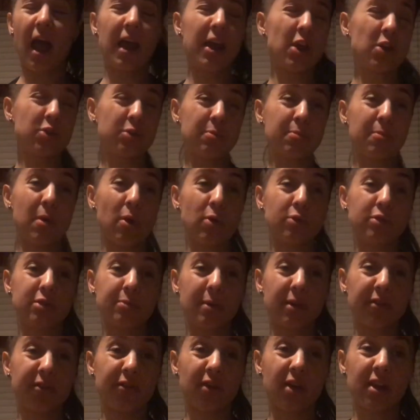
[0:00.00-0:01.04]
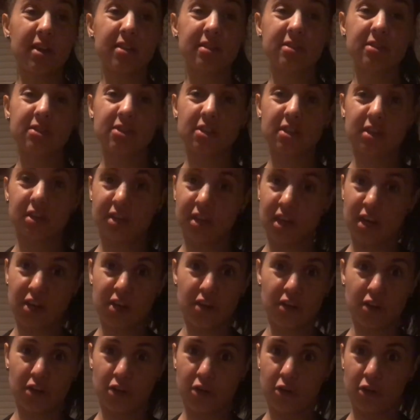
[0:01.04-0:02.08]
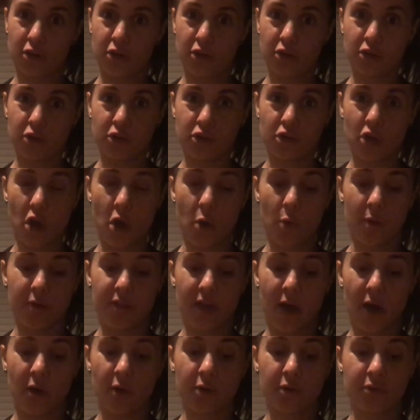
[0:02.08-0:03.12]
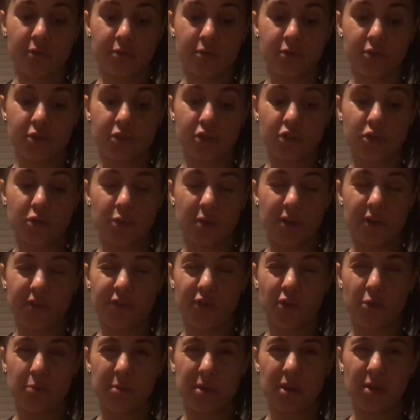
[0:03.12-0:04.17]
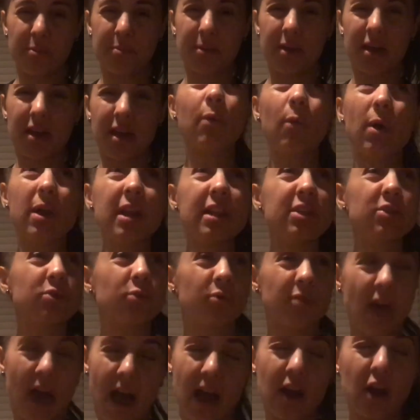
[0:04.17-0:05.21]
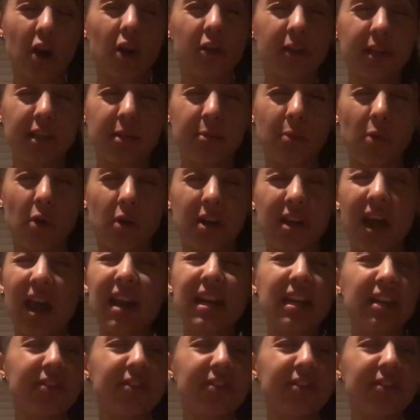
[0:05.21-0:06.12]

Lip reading: I know most of my friends can go without doing a full meal, but when it's that early in the morning, I